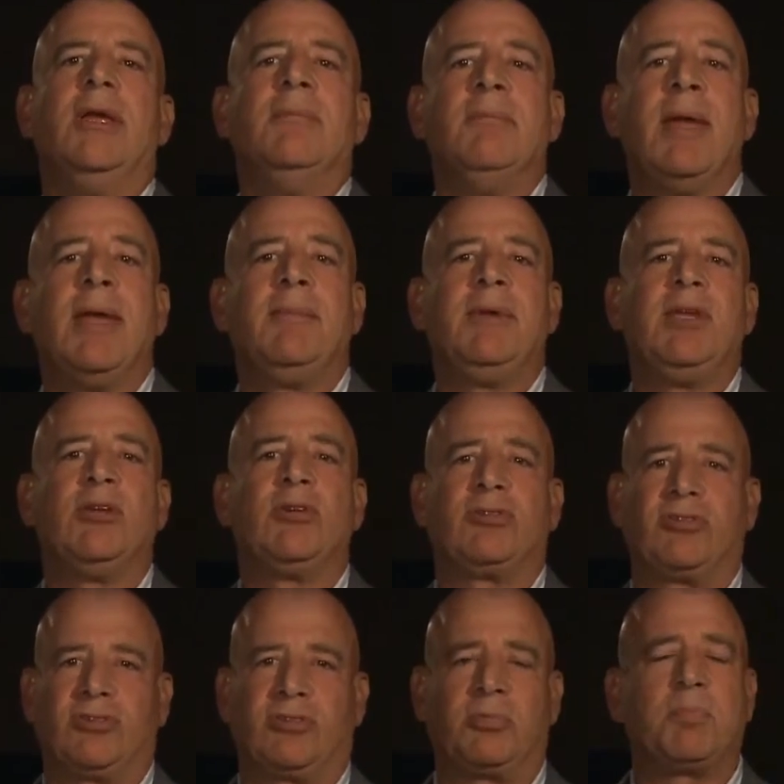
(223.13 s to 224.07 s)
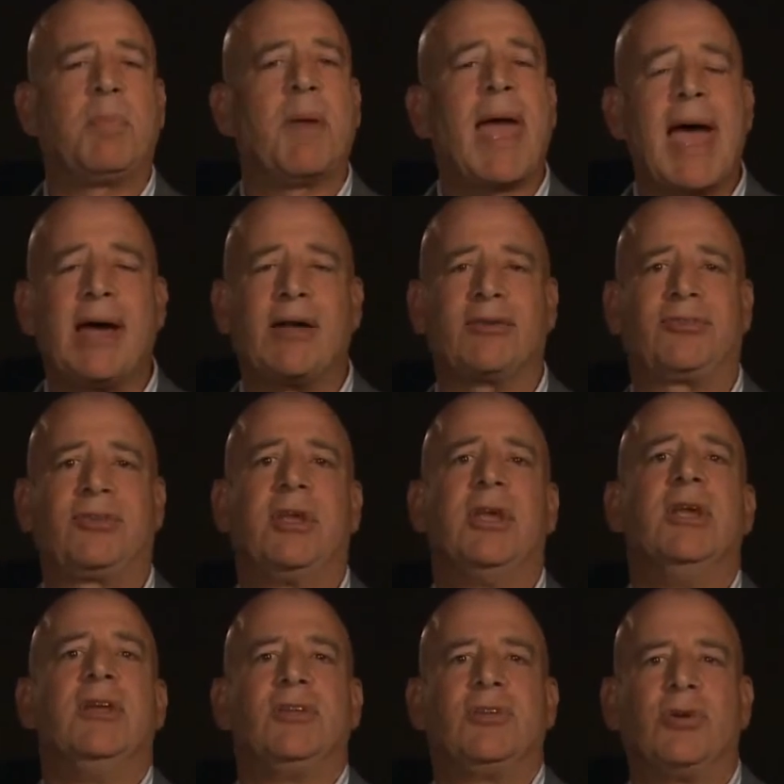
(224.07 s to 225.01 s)
Maybe your spouse
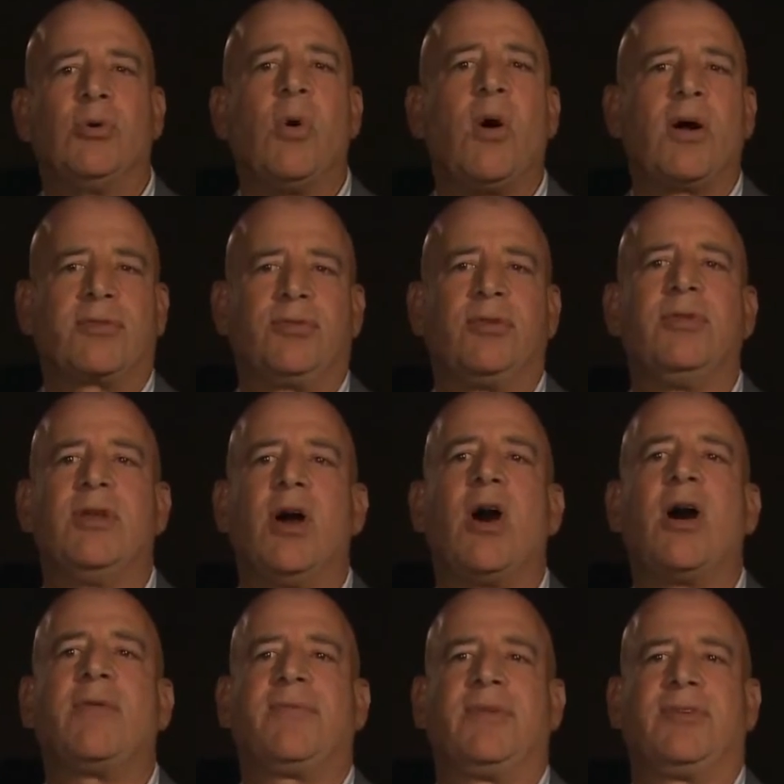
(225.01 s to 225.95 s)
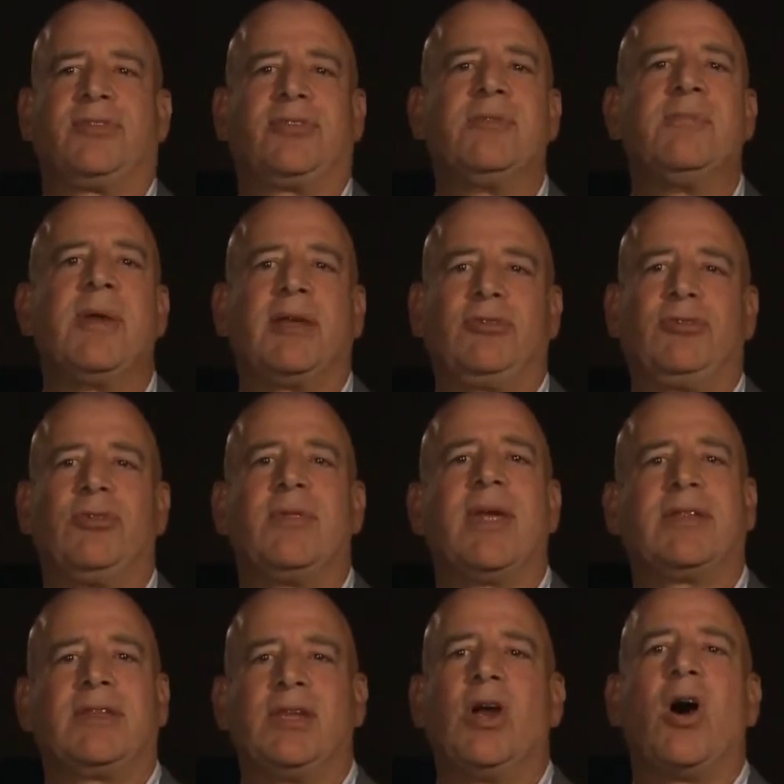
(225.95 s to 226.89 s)
to walk through the office to make sure
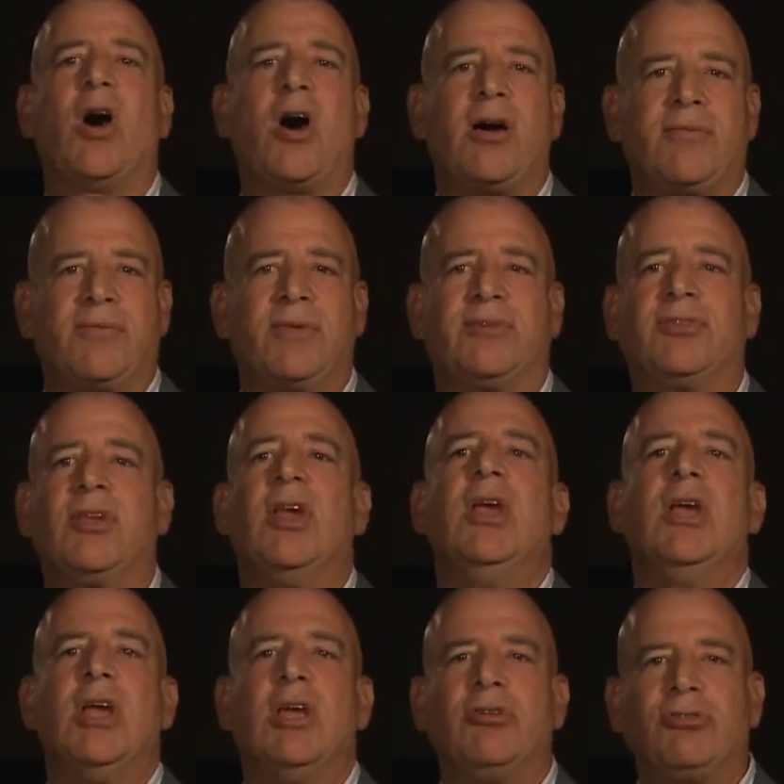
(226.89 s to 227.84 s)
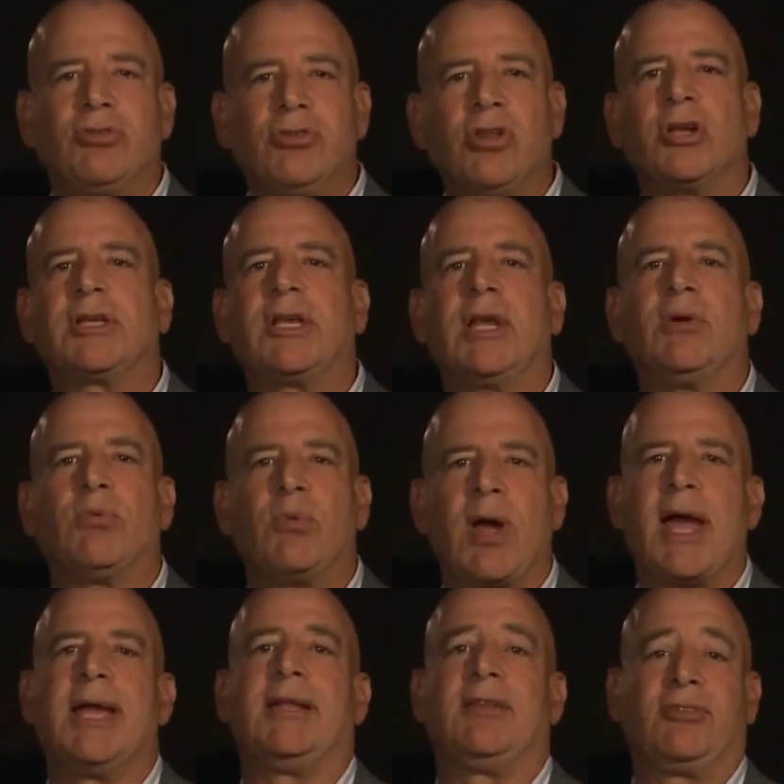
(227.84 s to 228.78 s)
that the office is looking
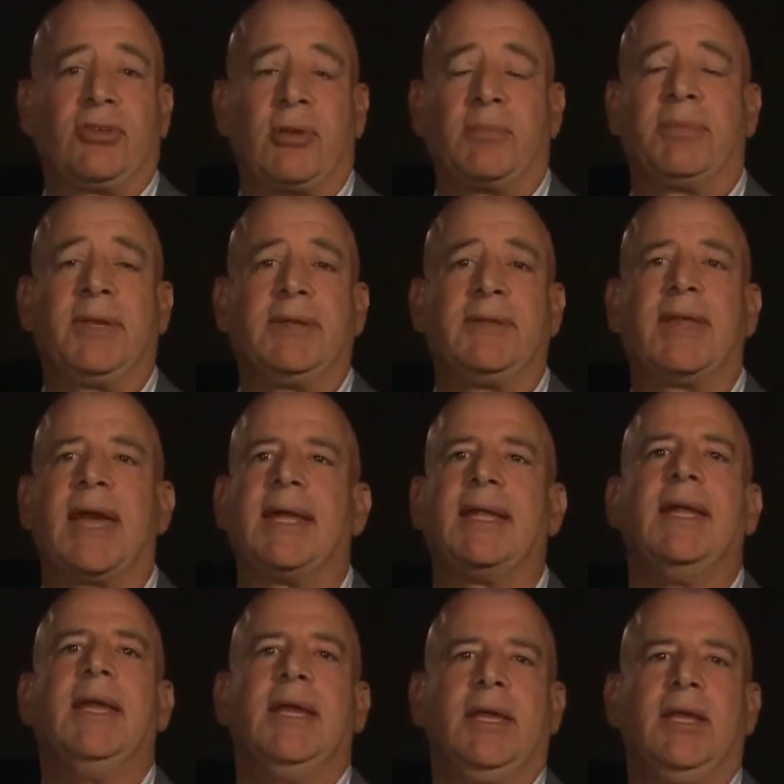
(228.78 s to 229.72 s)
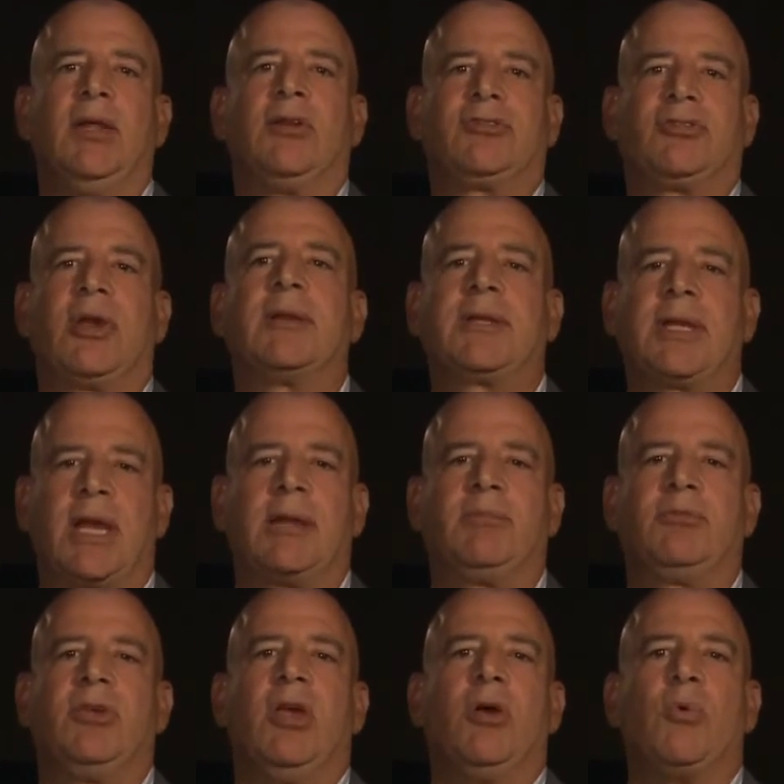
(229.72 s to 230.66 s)
right. Something that,
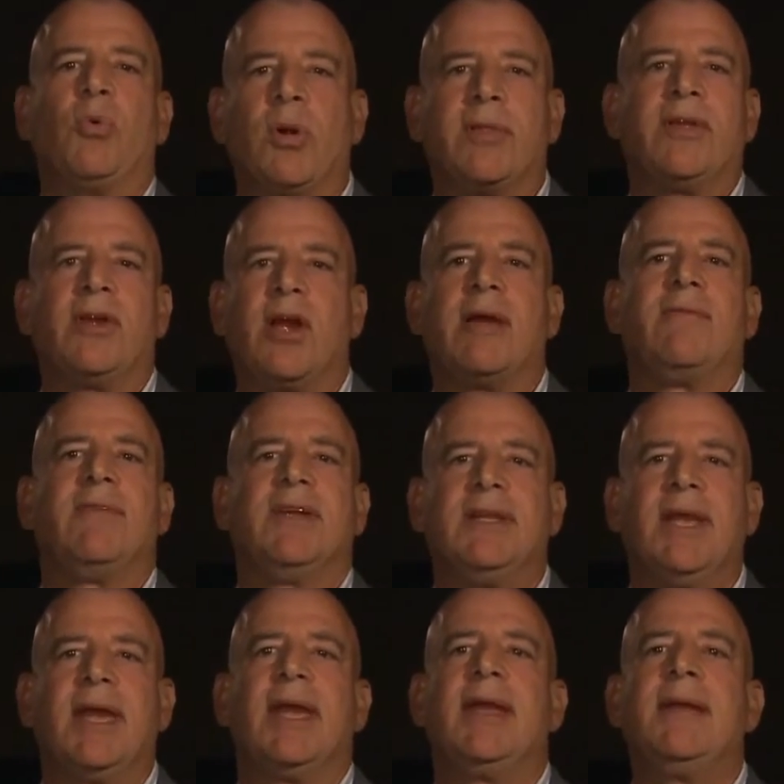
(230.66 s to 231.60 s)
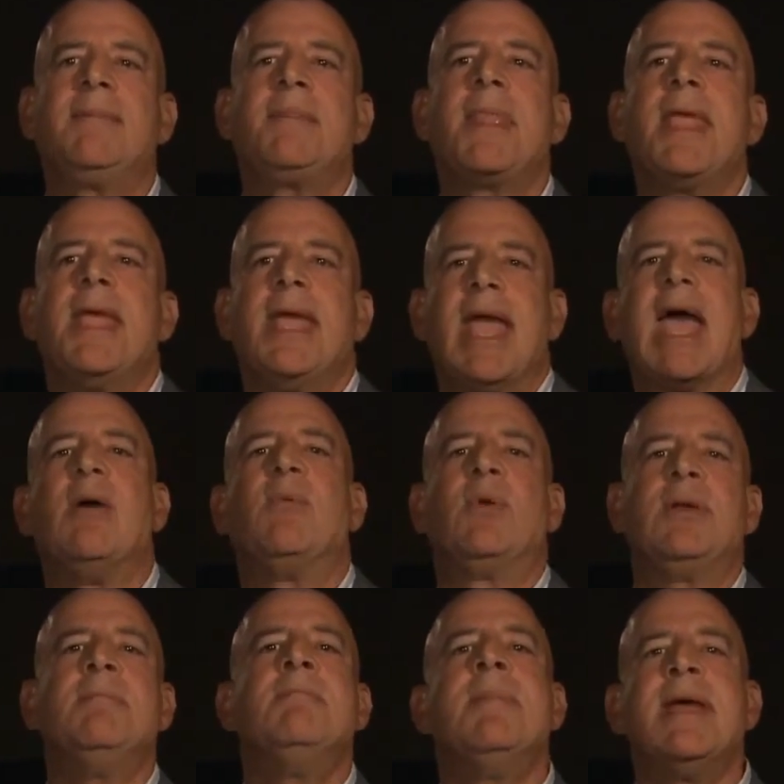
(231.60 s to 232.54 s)
sometimes we're there every day and
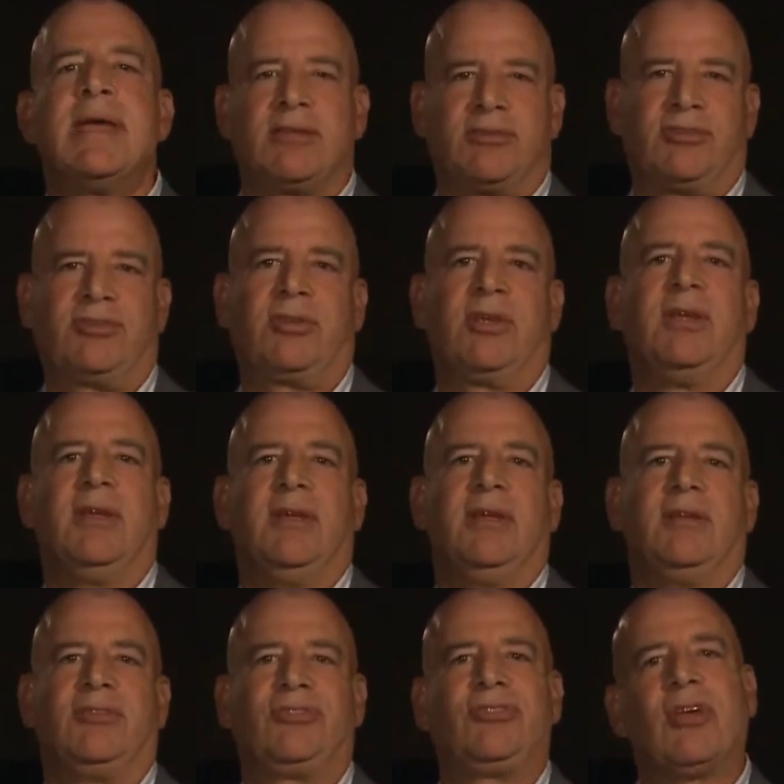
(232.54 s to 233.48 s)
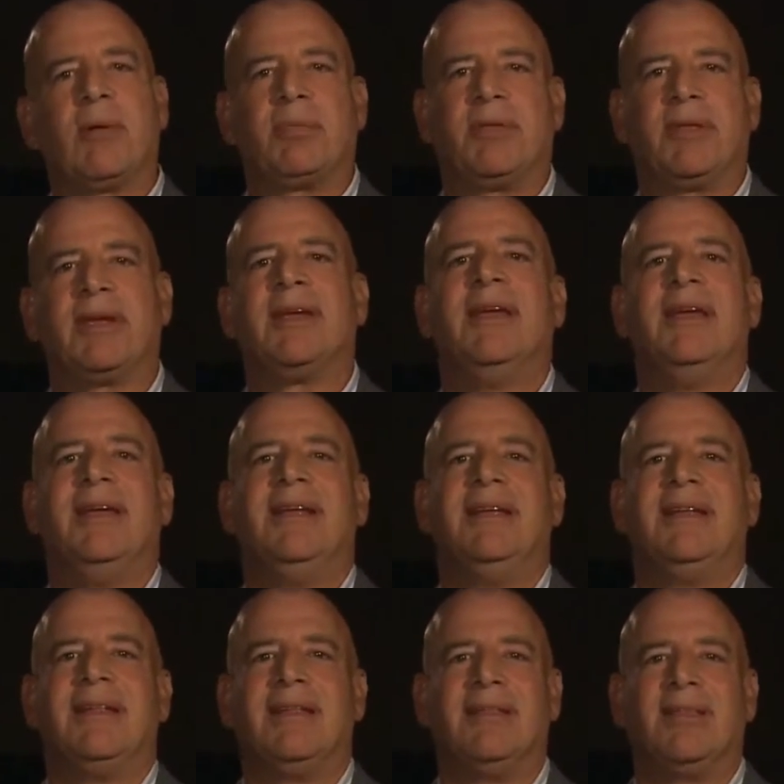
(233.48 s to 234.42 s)
we miss something
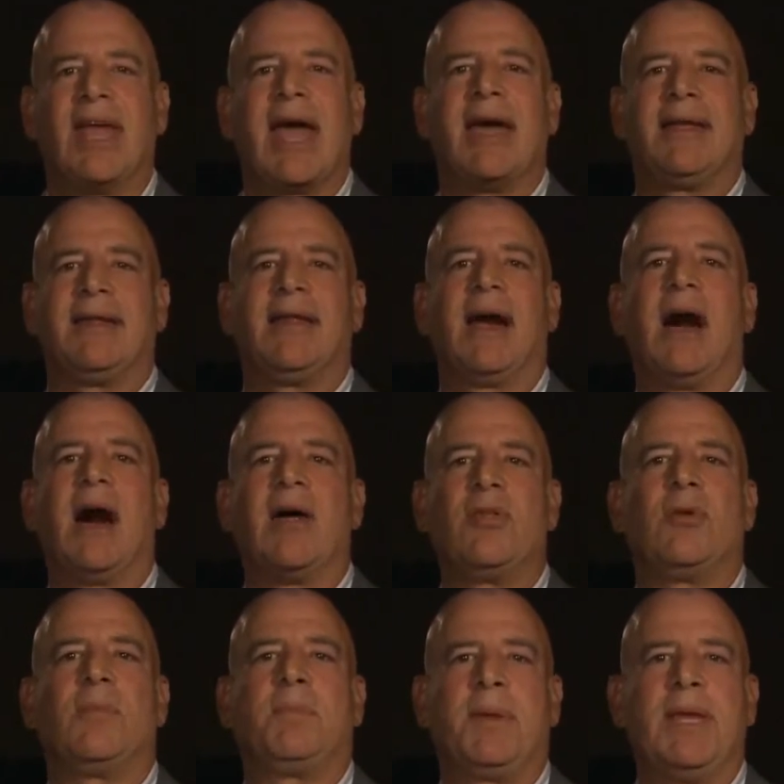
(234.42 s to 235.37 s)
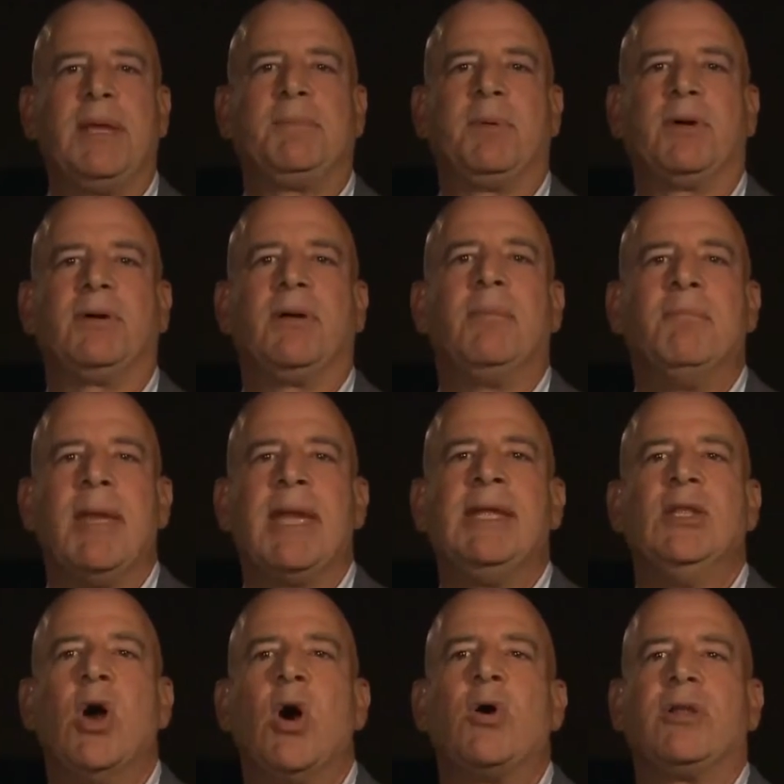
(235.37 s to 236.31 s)
that other people may
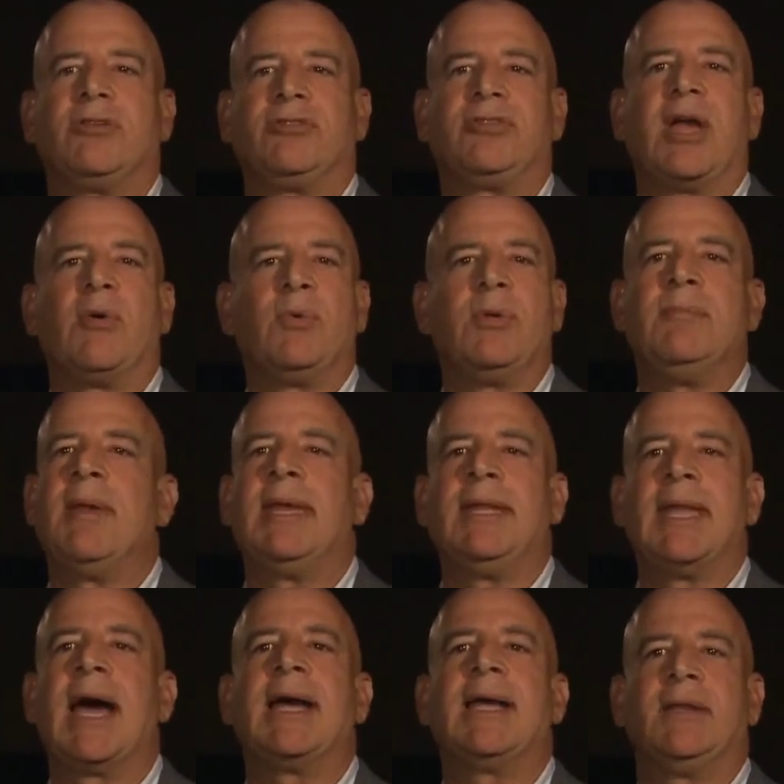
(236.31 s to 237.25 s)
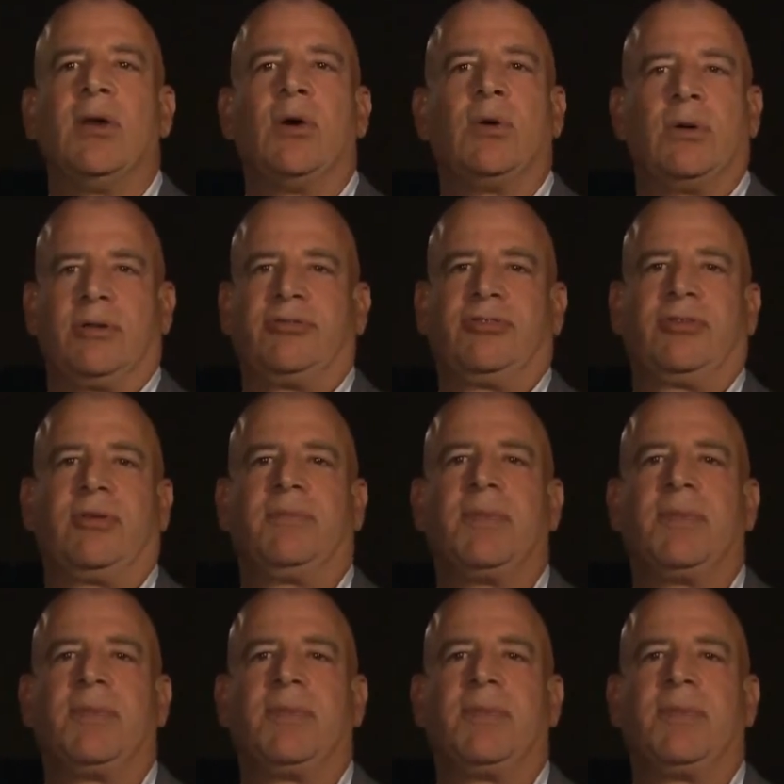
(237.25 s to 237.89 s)
notice that we may not notice.